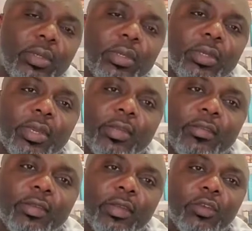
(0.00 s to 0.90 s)

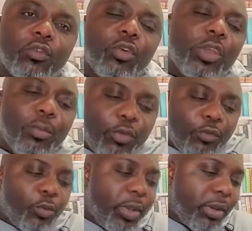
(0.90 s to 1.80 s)
Yes. So in
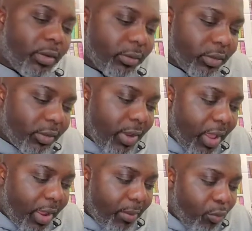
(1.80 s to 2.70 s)
between the
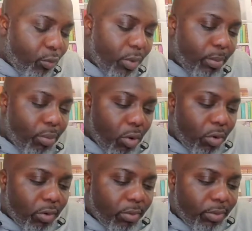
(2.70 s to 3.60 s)
time you are
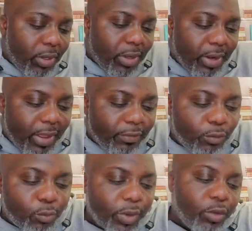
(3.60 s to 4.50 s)
born, being alive,
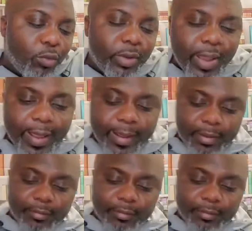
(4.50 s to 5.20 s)
to when you die,